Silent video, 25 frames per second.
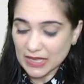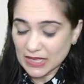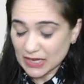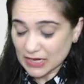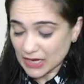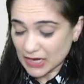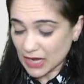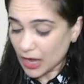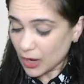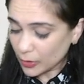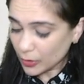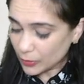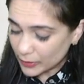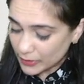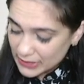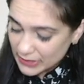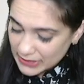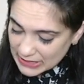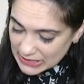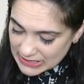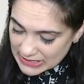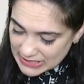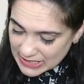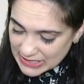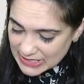Now,
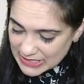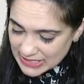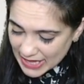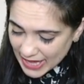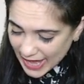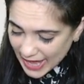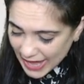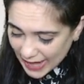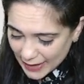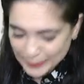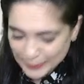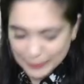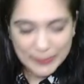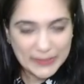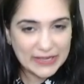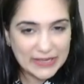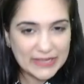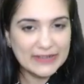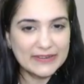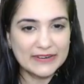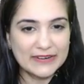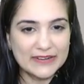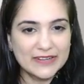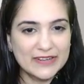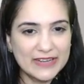does this happen in
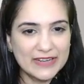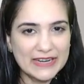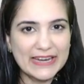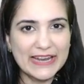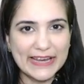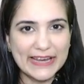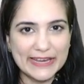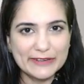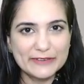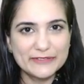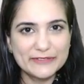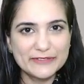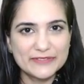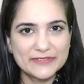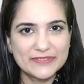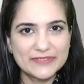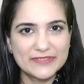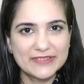real life?